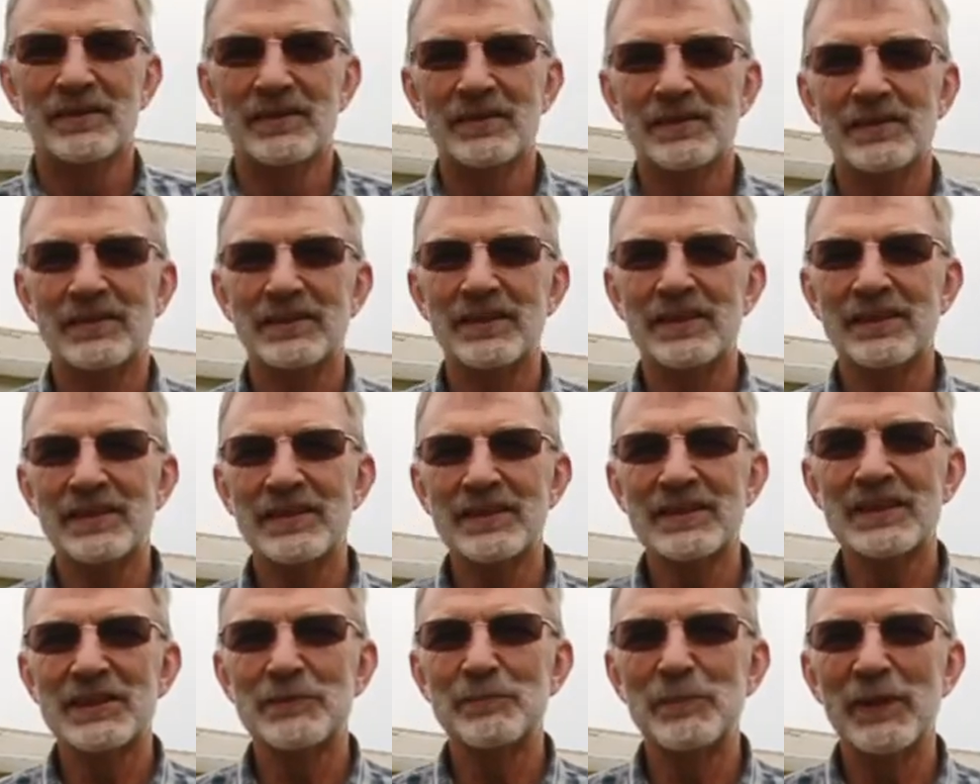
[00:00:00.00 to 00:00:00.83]
So
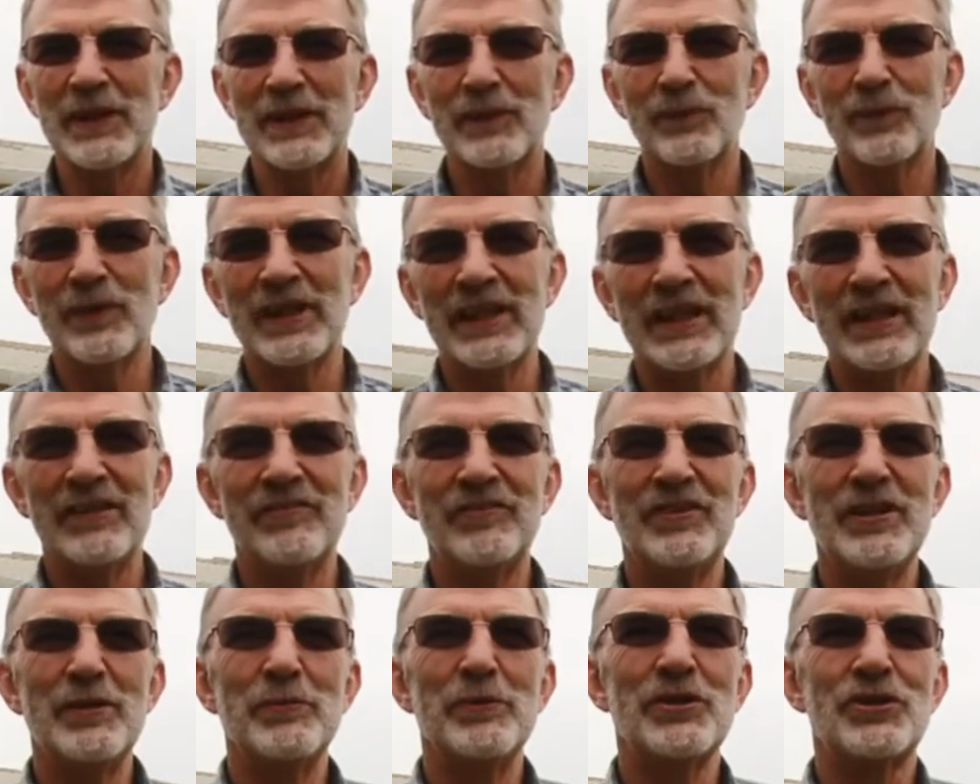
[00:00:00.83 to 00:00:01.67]
this is by way of
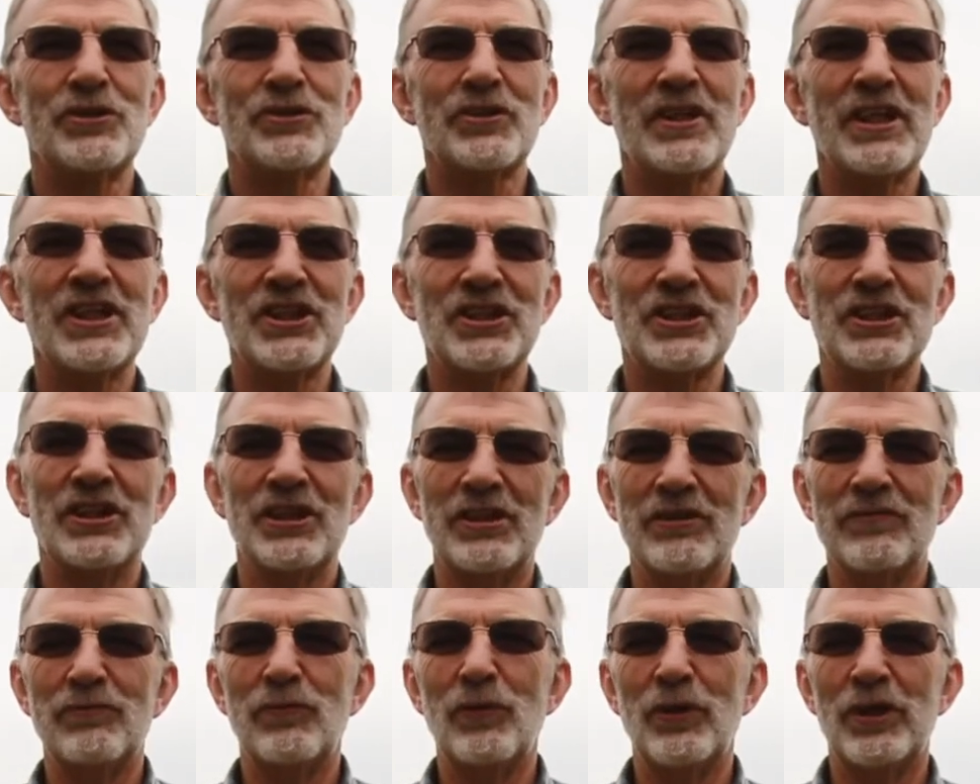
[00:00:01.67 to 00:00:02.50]
demonstration
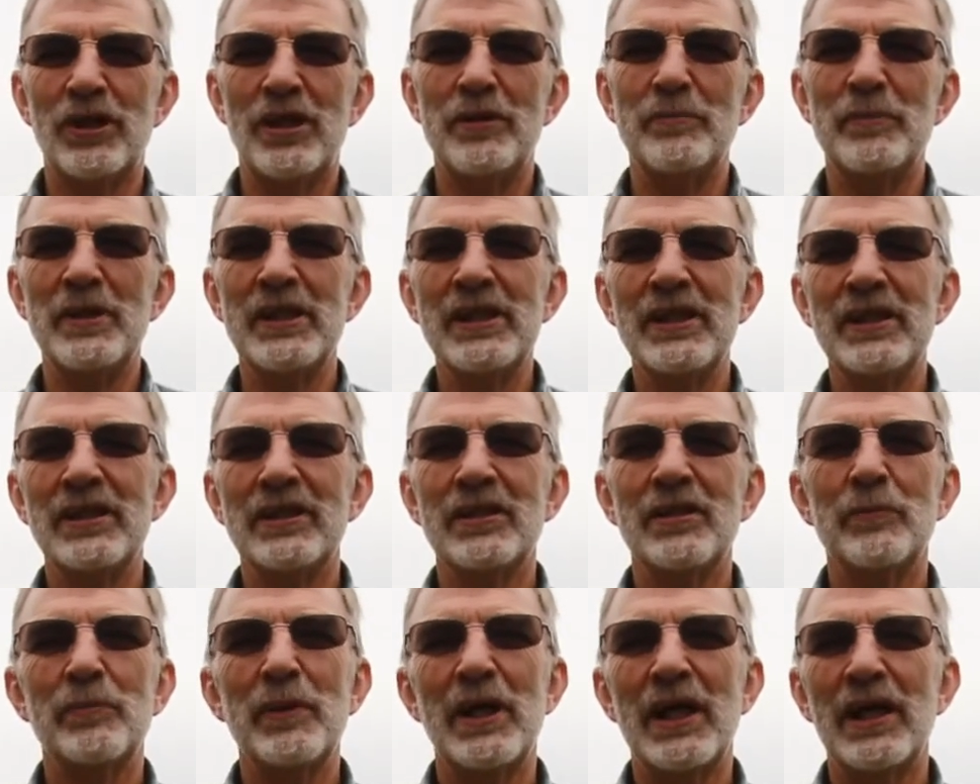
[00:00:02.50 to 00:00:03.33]
of what I mean
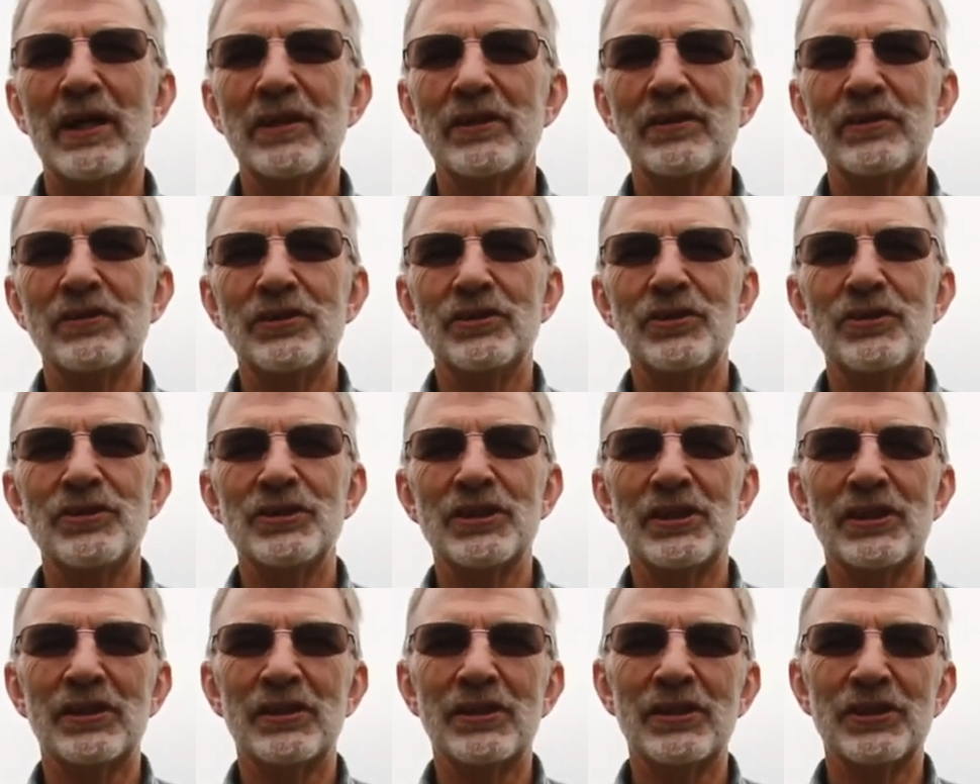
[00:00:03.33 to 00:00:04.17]
about using
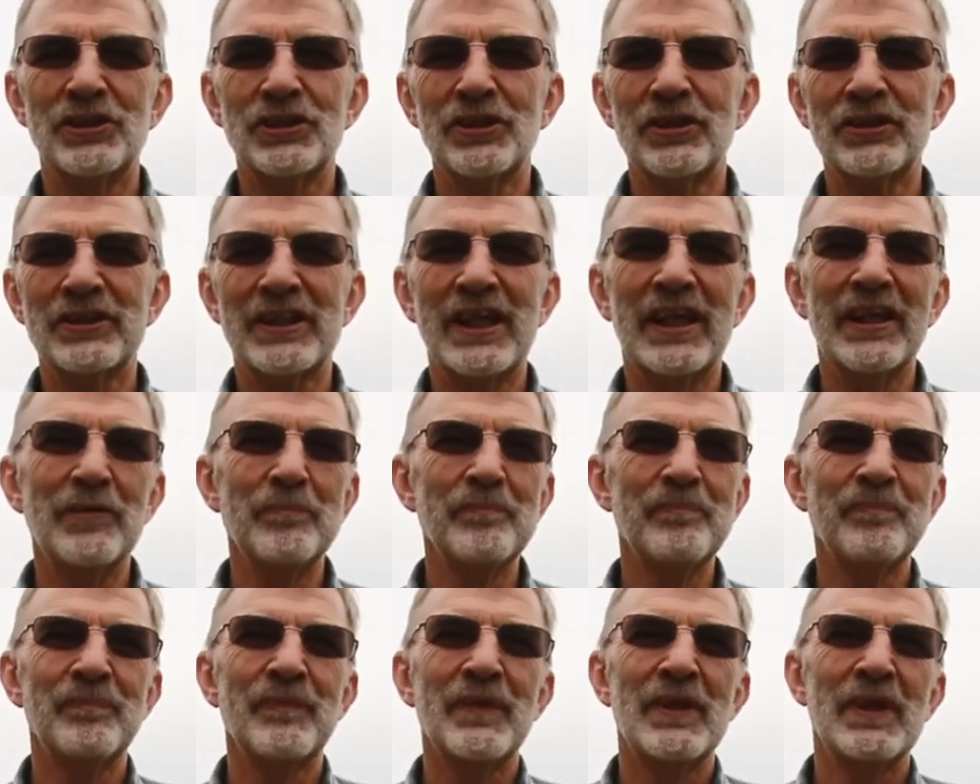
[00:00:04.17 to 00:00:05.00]
the shotgun
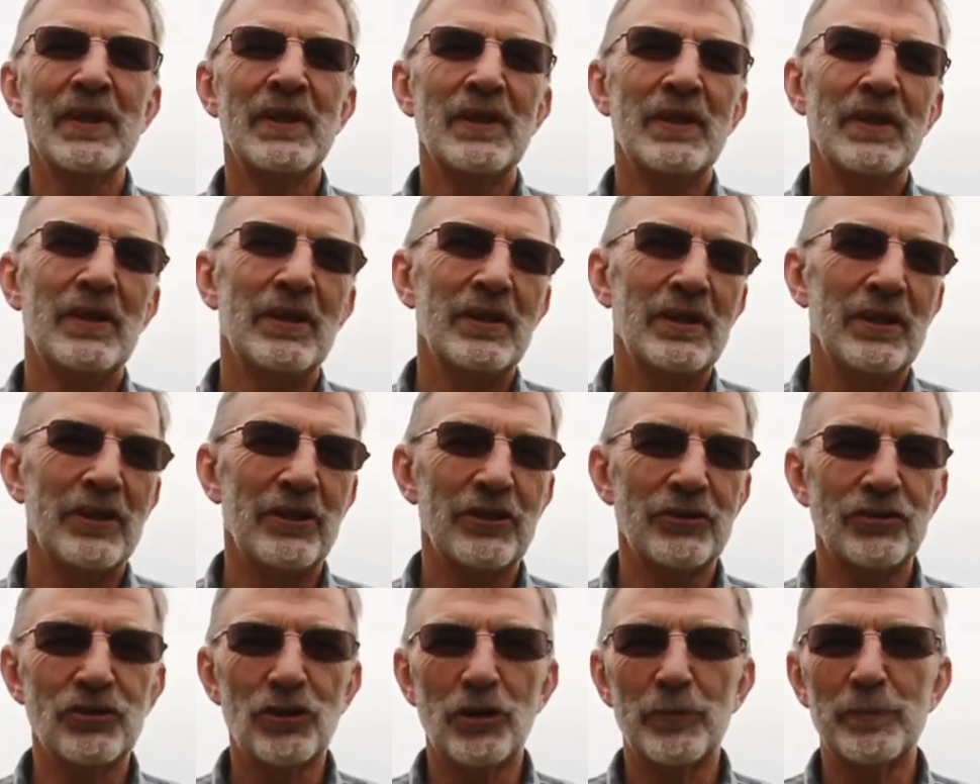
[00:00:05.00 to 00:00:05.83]

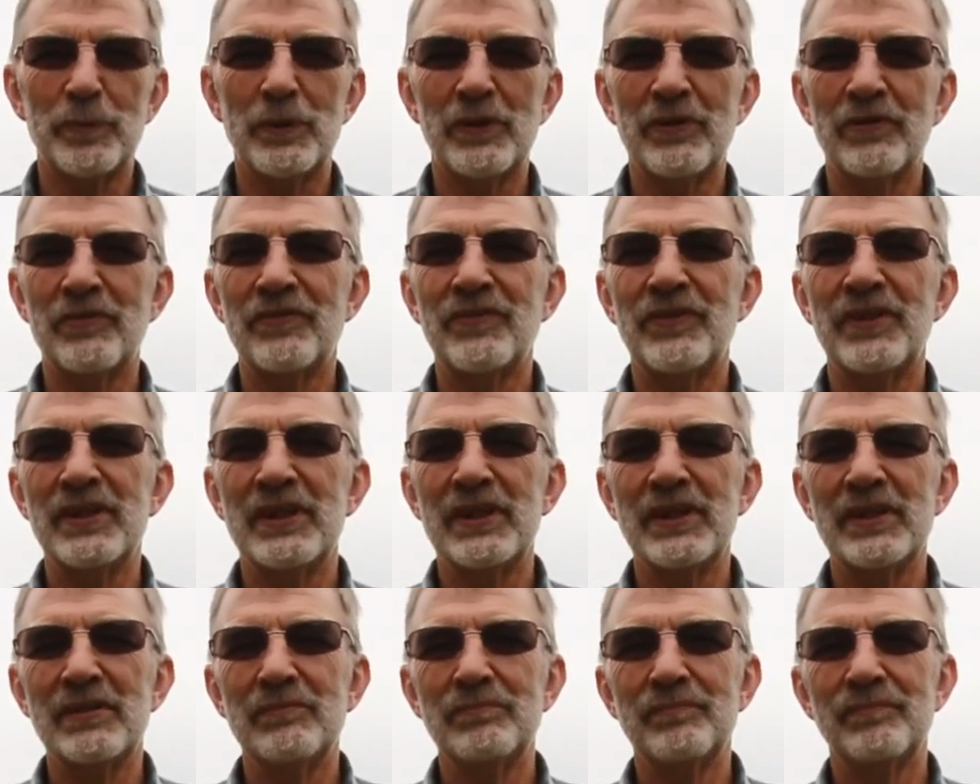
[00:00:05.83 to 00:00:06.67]
on top of
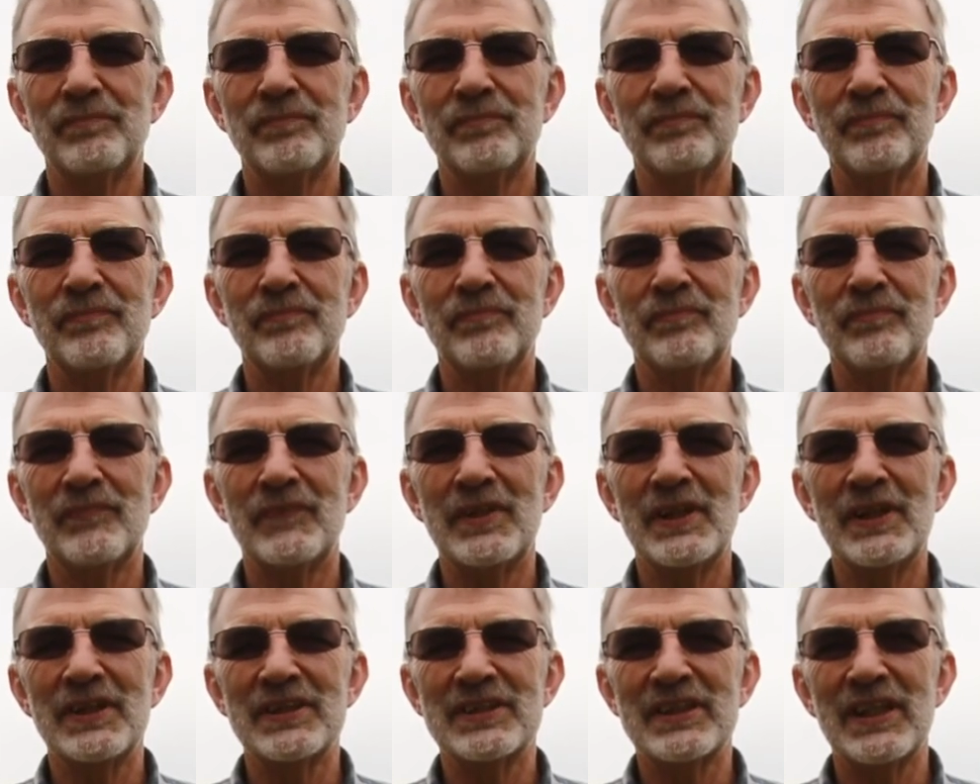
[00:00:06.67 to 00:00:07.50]
the
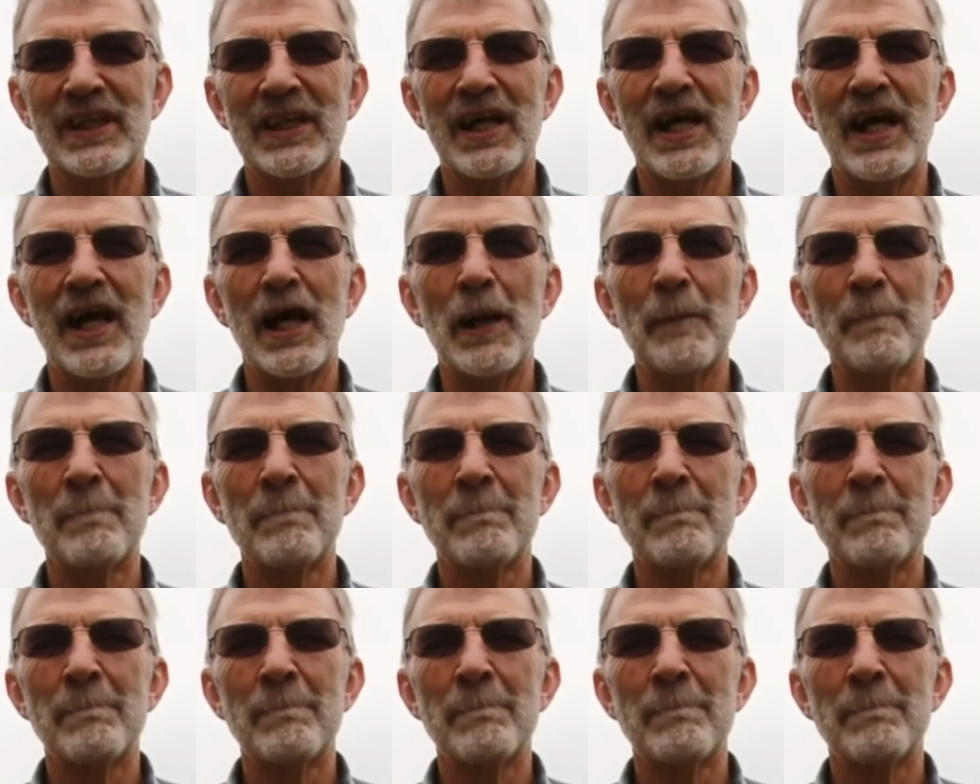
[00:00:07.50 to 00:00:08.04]
DSLR.